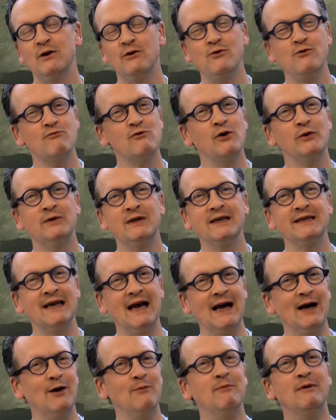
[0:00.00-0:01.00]
who wrote this
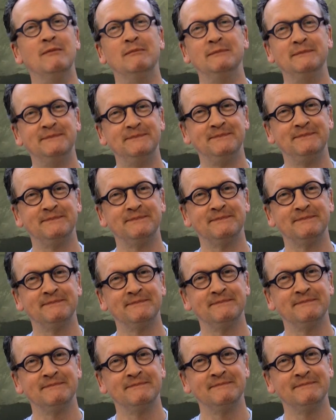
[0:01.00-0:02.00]
album?
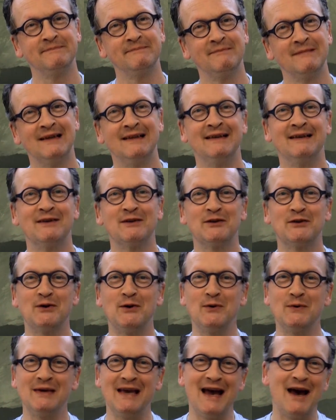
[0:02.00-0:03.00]

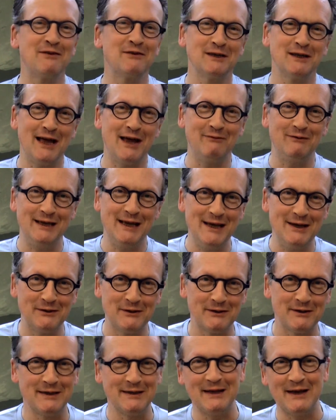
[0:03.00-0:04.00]
So yeah, there's a lot of
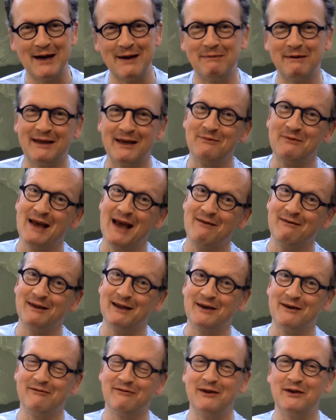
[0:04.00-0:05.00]
teasers in there, but then we have a
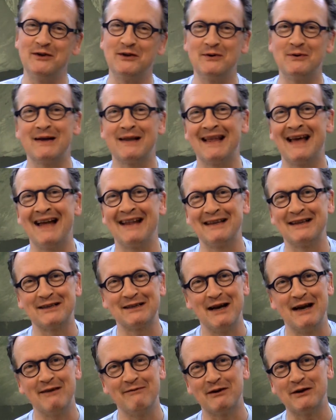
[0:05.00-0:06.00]
lot of fun doing that. That's
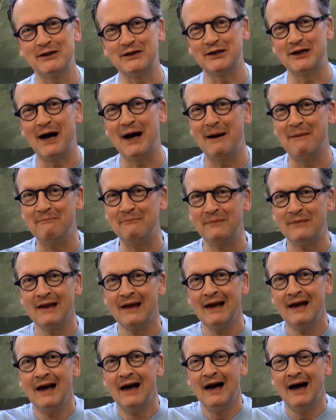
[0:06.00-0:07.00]
kind of our job.
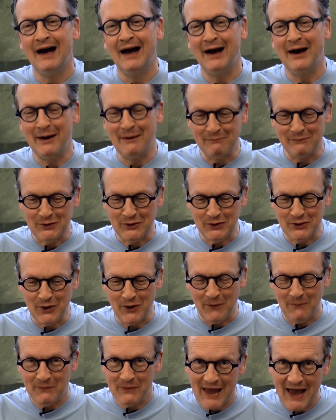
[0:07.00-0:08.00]

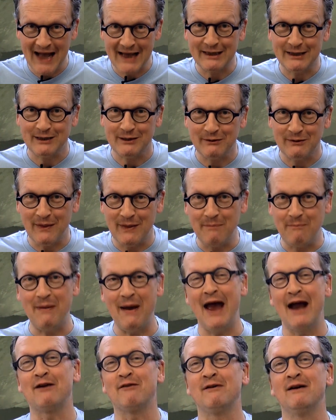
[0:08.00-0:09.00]
So that's sort of the
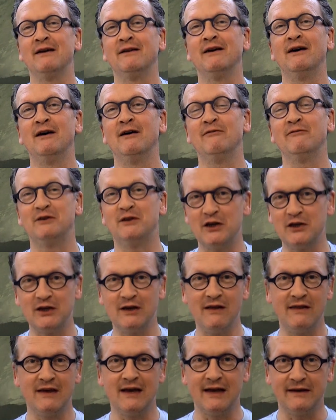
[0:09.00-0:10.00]
background of
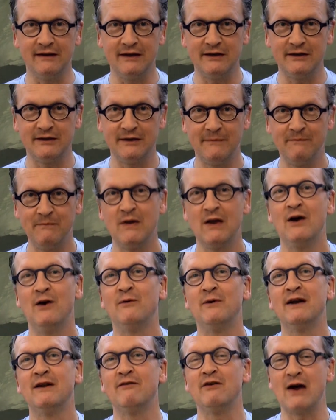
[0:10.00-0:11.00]
Dungeon of the Endless,
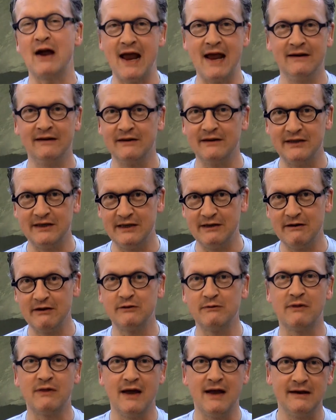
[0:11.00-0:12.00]
one of our Endless
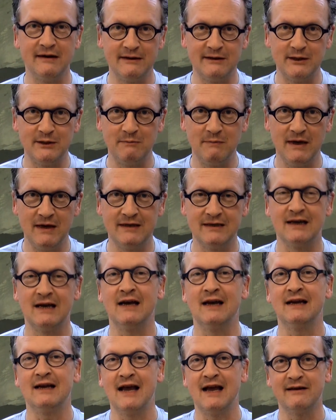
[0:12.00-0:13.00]
series with Endless Space
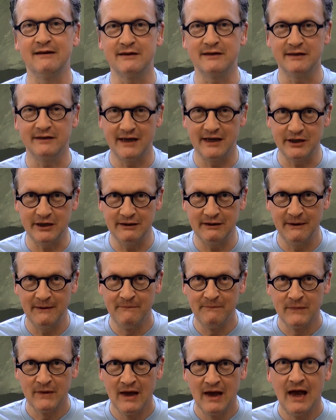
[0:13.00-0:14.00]
and Endless Legend.
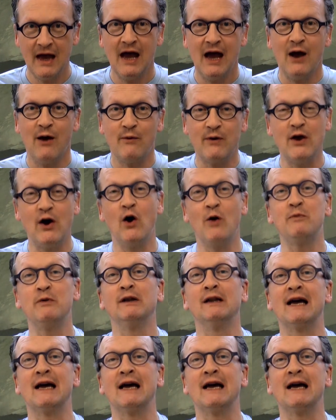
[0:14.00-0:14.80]
We hope you